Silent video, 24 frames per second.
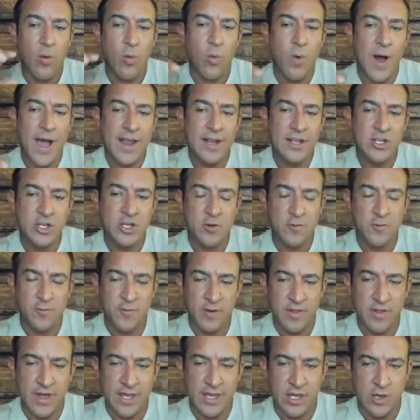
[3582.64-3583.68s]
Why did you
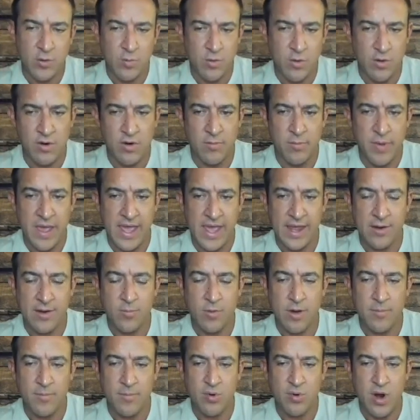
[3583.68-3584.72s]
feel like you weren't in pain?
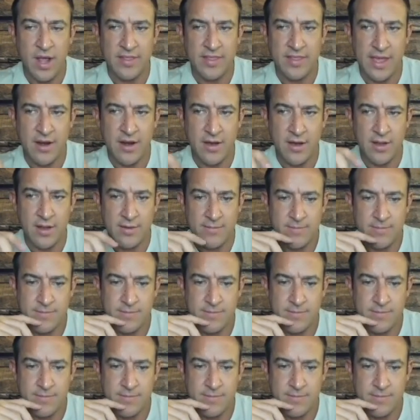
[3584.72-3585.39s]
What brought that on?